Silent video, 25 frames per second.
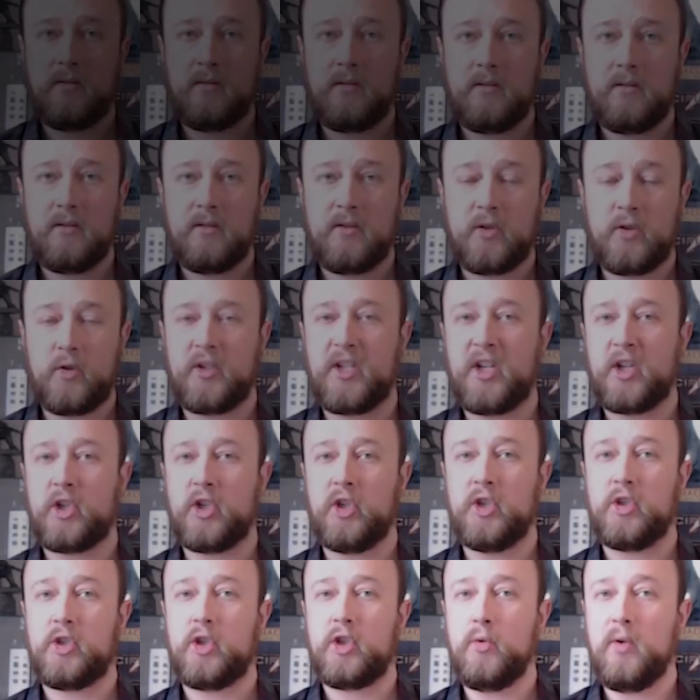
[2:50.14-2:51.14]
So
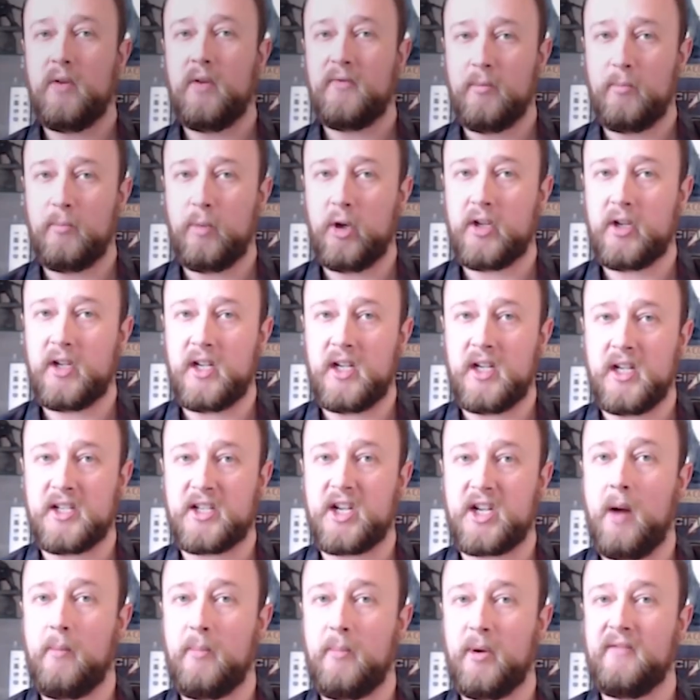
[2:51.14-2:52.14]
Section 2 of the book is
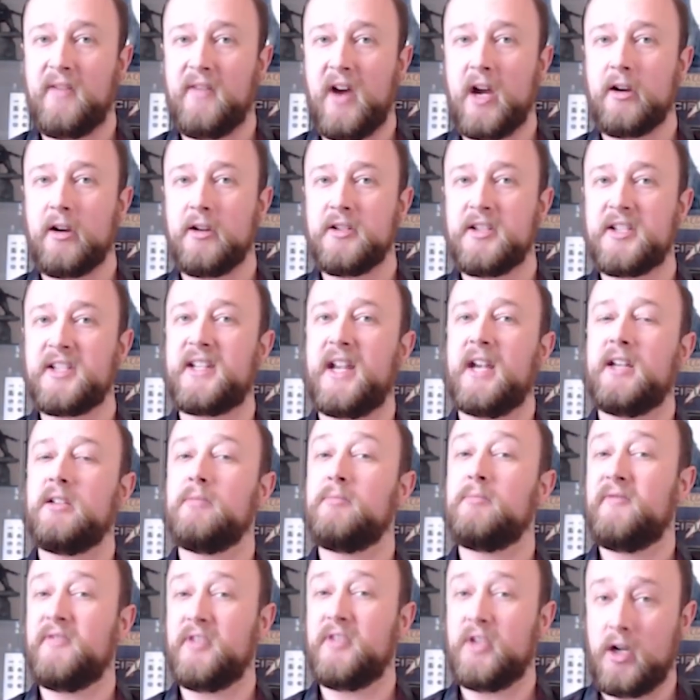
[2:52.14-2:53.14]
Company of Iron, Sanctum
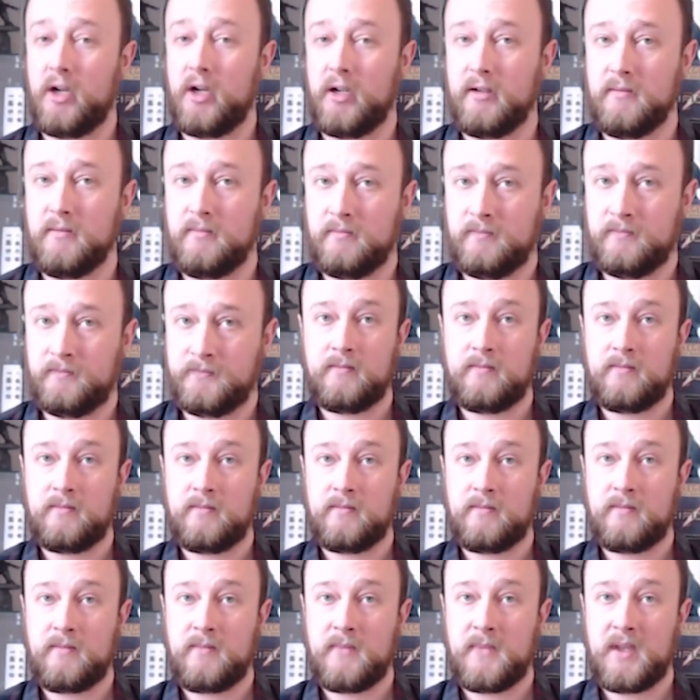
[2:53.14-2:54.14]
of Dawn.
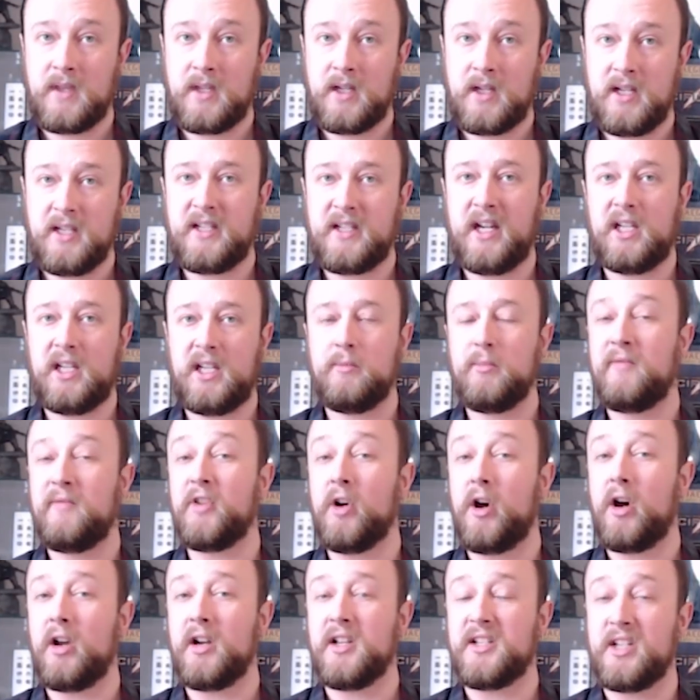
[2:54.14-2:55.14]
Sanctum of
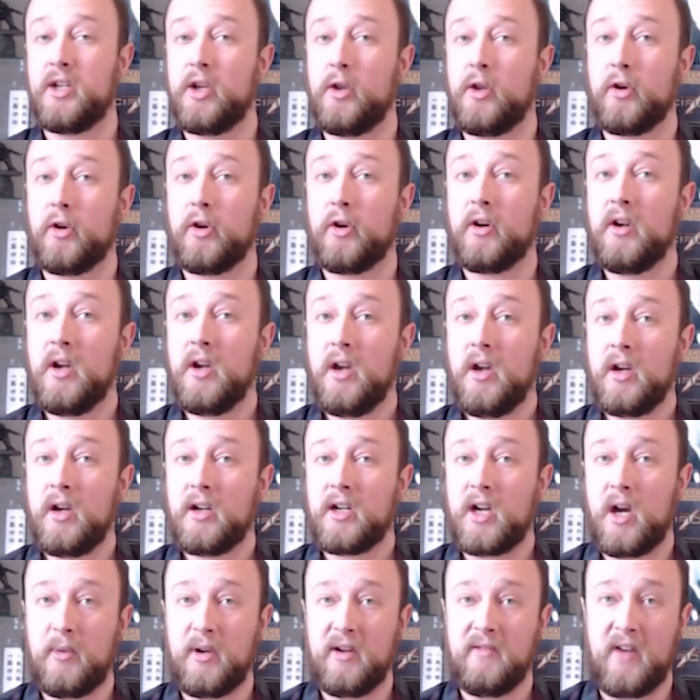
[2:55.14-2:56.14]
Dawn is another
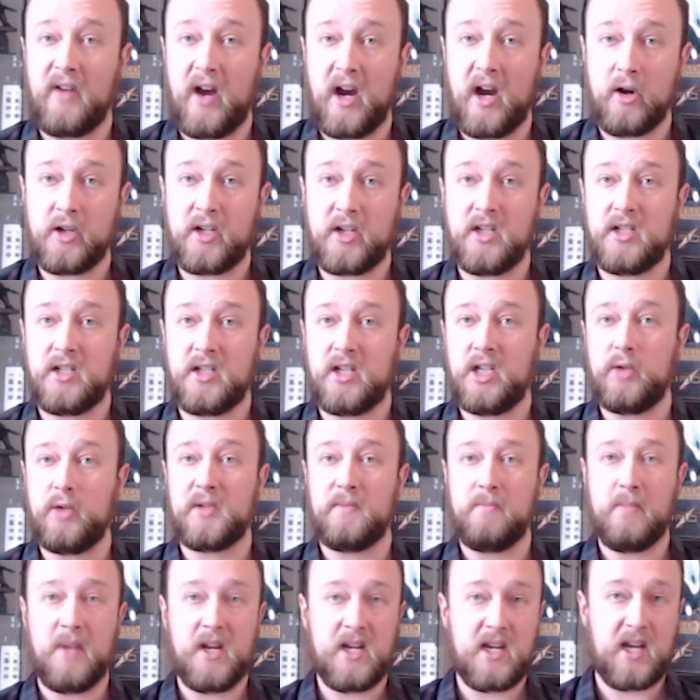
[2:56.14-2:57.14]
Company of Iron continuous
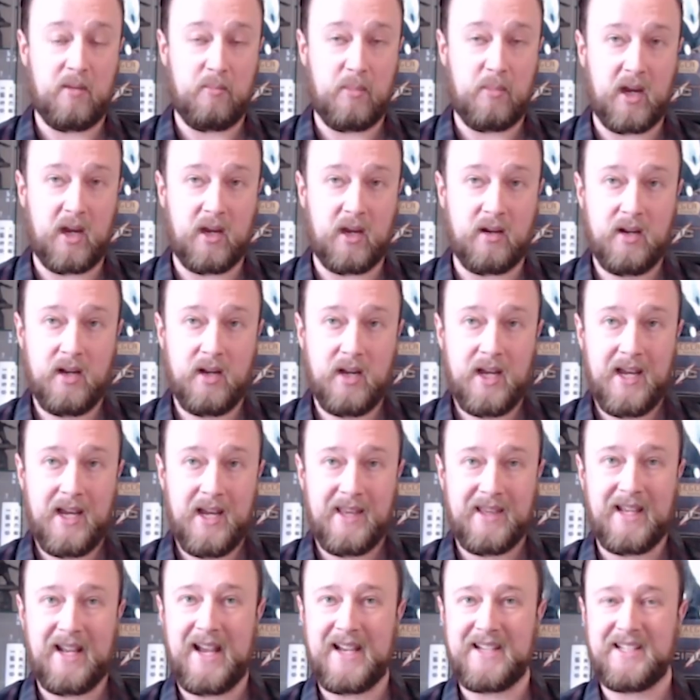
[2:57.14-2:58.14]
mini-campaign
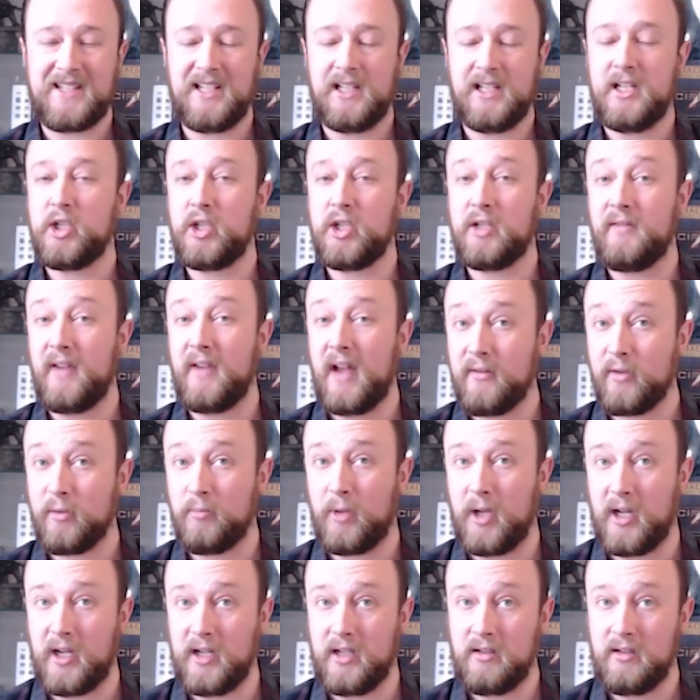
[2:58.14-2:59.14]
that has the Legion of
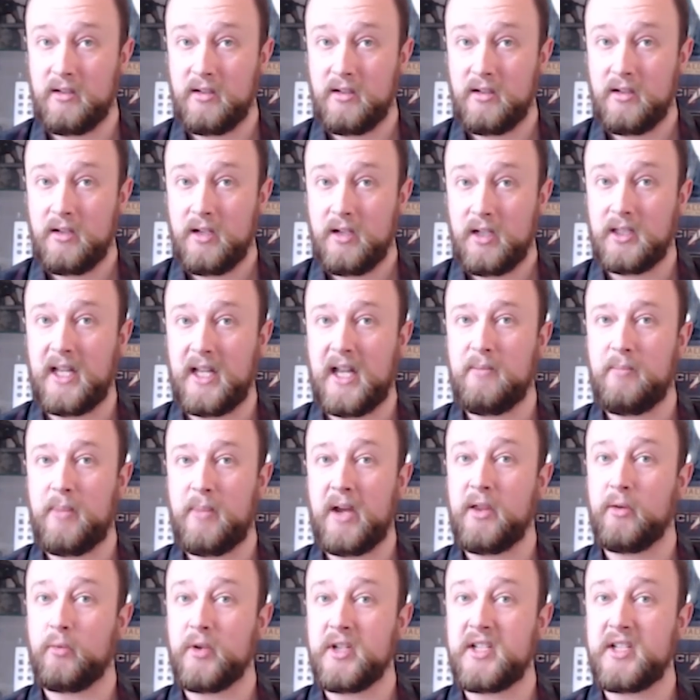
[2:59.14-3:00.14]
Everblight, led by
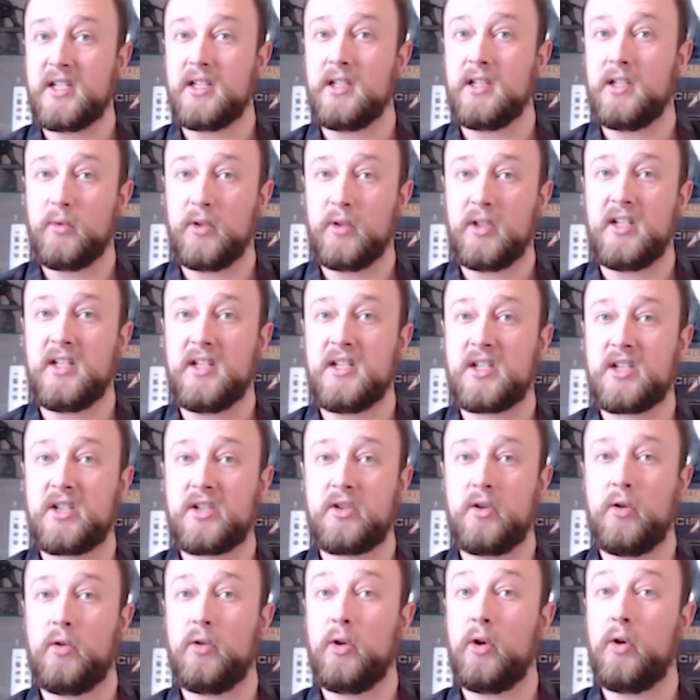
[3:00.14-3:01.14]
the recently released
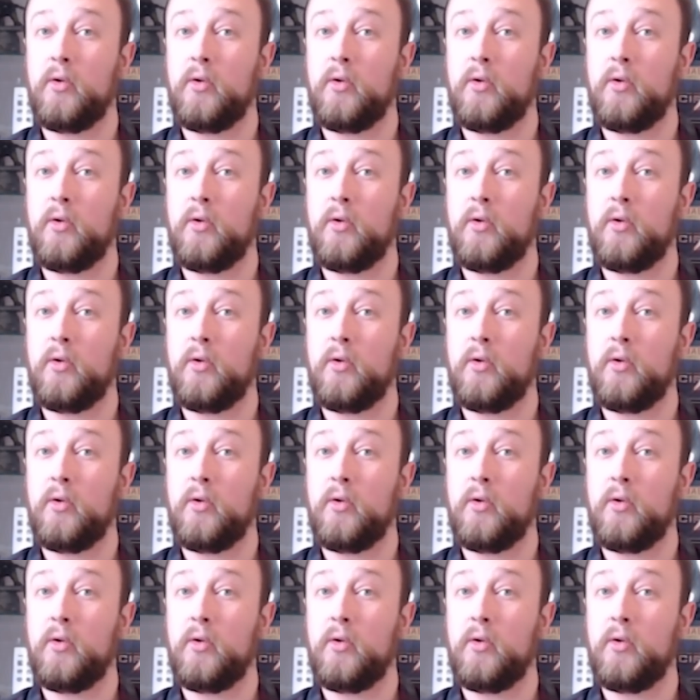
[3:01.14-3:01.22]
solo